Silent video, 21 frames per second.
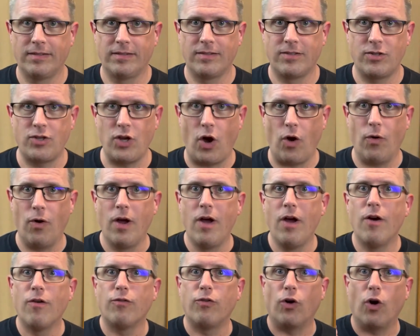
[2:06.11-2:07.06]
So,
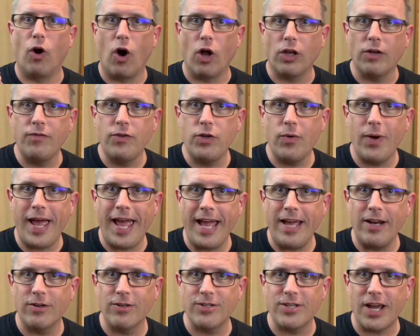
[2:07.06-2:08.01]
for all of you
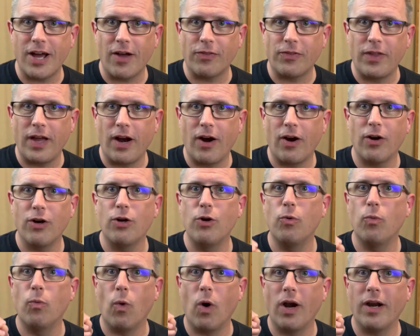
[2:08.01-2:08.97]
haters out there who
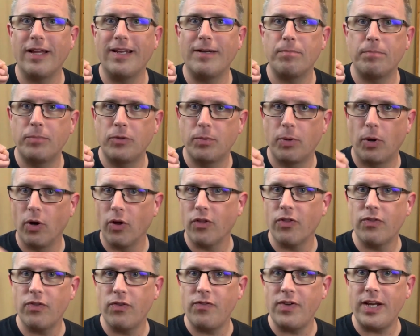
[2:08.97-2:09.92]
want to pull
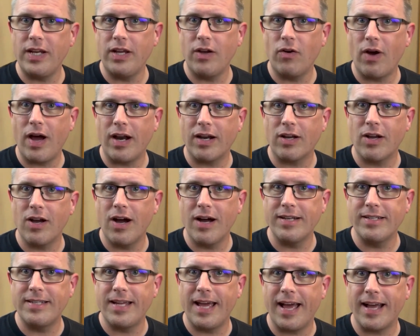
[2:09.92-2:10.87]
the video out of
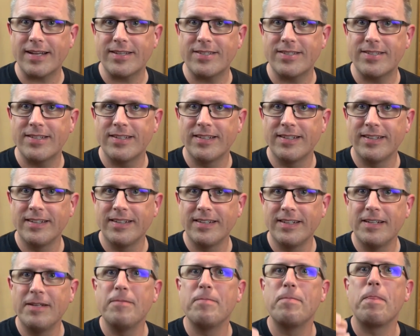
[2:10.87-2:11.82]
context,
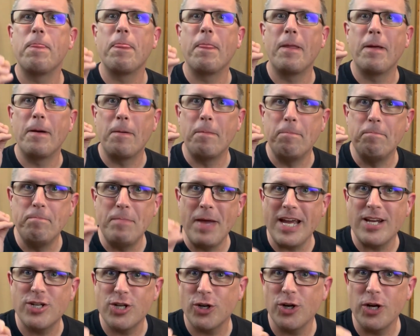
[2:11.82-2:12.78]

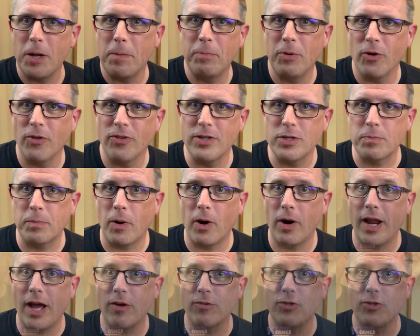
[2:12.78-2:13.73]
make sure you pull this part out